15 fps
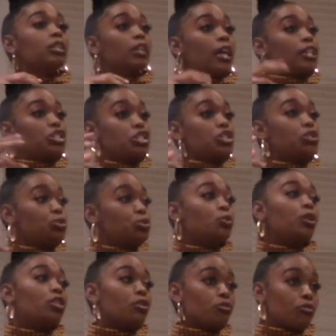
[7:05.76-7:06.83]
like she's
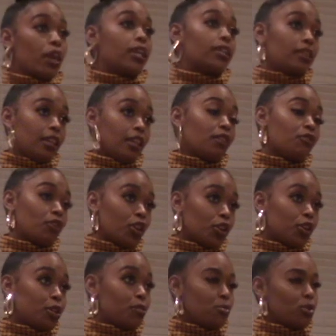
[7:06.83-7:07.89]
doing the right thing for
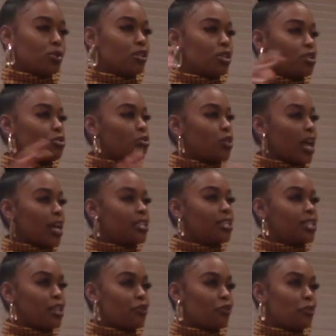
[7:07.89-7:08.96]
her community. So that
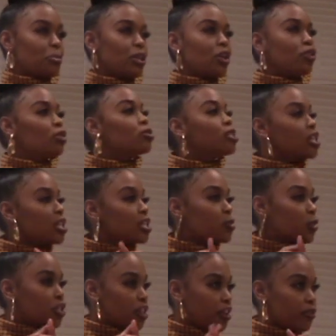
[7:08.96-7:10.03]
scene for me, those scenes
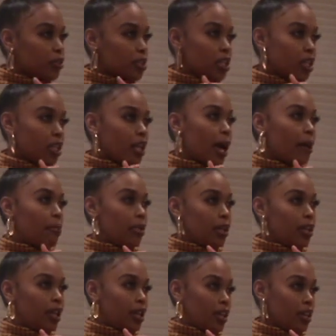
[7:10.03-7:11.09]
where Jefferson and I
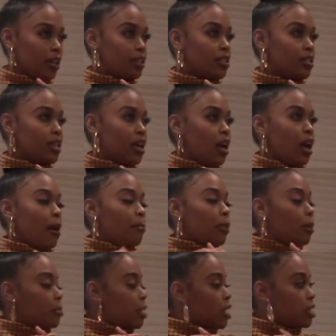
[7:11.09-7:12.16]

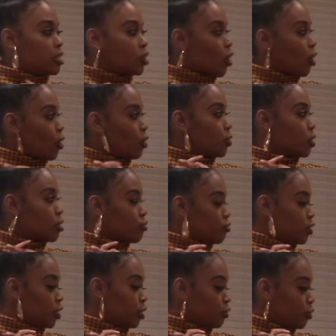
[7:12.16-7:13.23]
bump heads are always
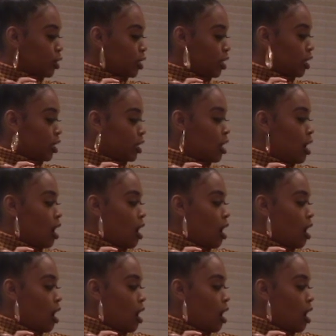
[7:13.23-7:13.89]
really, really